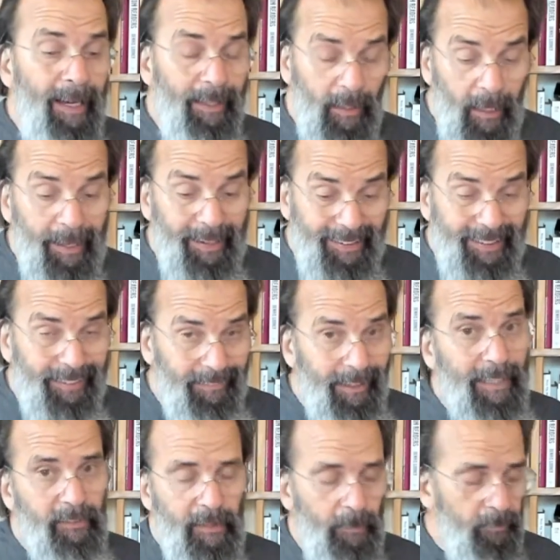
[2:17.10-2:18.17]
I
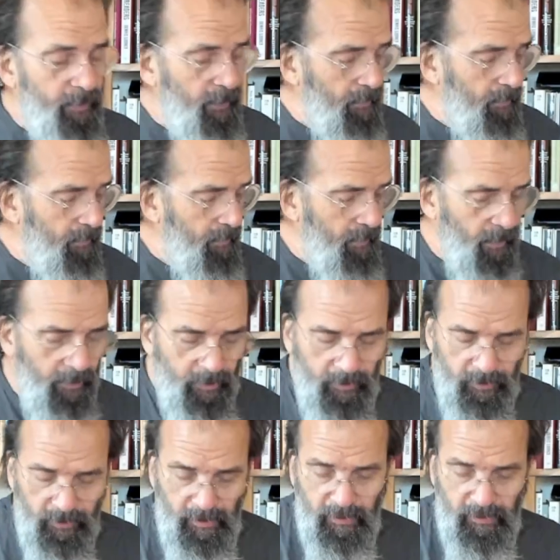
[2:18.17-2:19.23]
collect Gibson
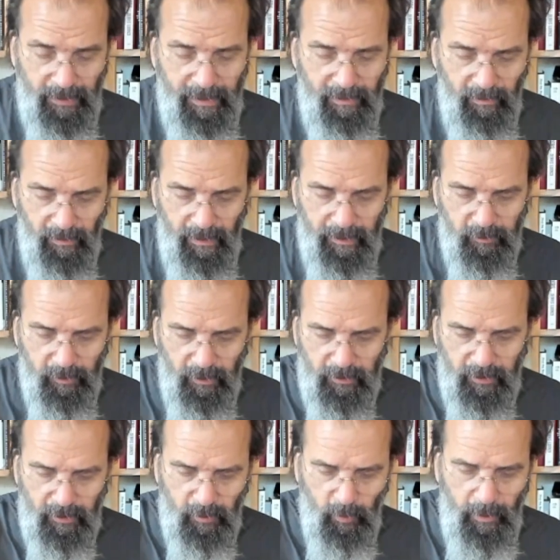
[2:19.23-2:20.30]
acoustics and
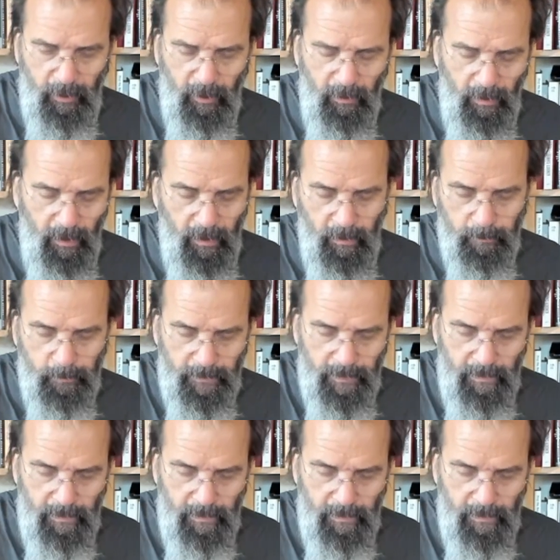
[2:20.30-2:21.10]
electrics as well.